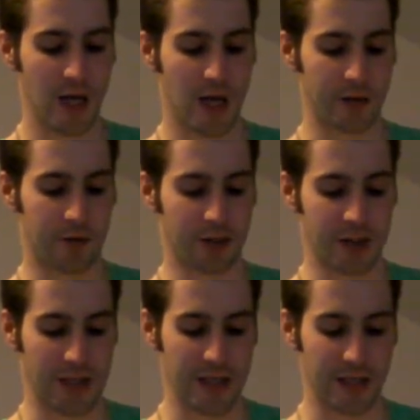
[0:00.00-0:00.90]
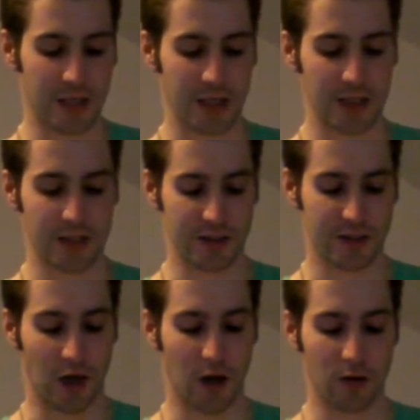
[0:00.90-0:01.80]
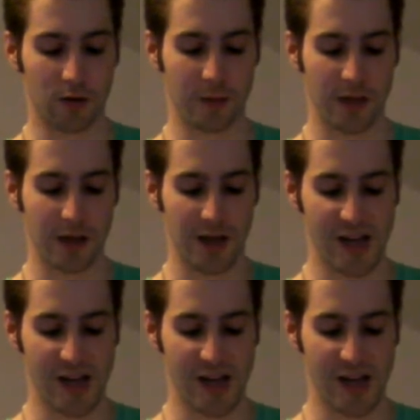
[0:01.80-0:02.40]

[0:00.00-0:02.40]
I watch here in the room